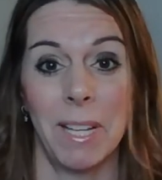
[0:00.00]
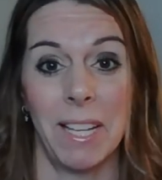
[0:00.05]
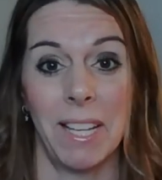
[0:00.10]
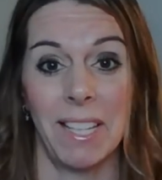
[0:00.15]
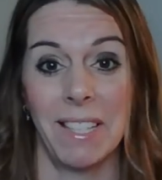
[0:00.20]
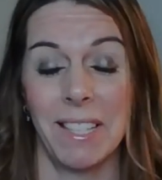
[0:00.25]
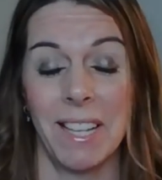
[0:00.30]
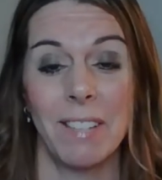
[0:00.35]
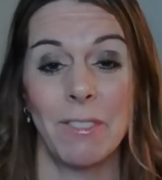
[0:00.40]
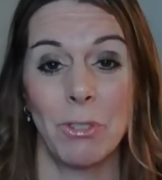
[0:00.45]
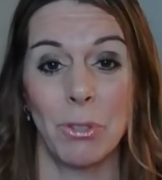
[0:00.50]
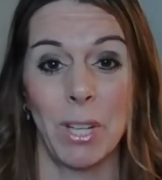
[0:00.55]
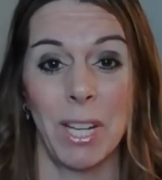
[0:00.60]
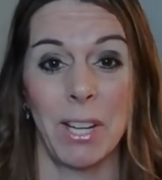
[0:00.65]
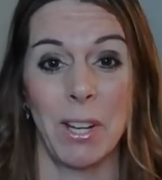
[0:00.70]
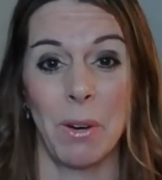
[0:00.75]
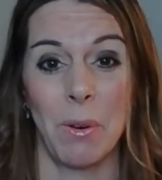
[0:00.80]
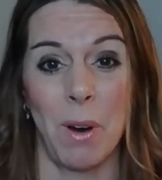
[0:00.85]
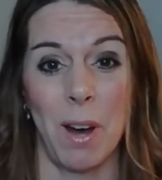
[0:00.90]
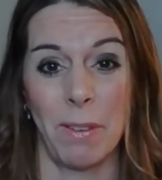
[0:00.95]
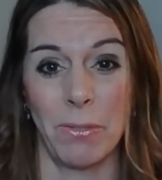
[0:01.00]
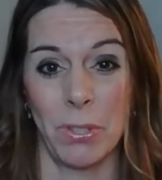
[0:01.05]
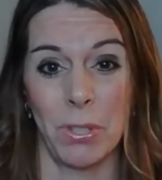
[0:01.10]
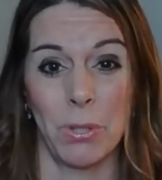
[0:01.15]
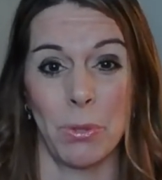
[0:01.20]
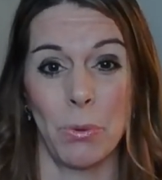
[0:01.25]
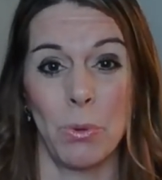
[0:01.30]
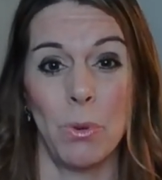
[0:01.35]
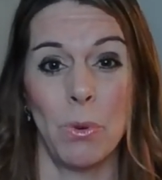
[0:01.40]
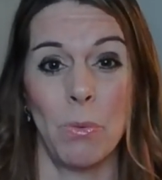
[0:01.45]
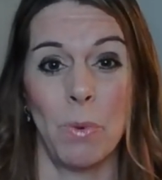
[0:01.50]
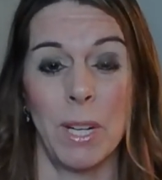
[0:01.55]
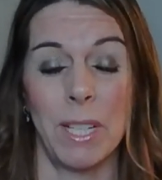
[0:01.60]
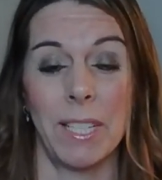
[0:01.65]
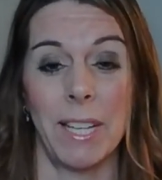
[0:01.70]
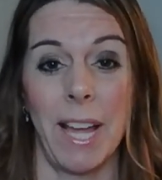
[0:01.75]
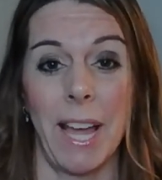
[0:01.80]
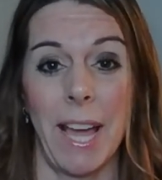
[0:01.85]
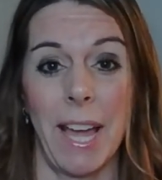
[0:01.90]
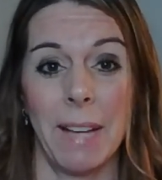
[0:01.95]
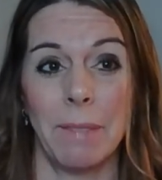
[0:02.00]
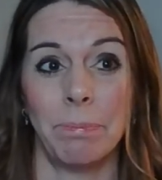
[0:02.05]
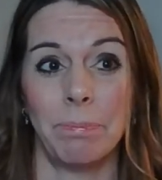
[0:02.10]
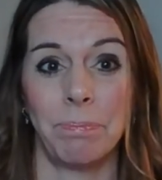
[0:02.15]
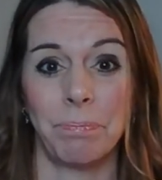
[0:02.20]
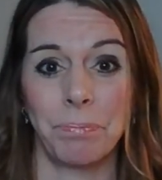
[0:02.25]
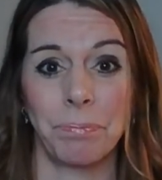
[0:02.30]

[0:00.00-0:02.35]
essentially go off to school one day,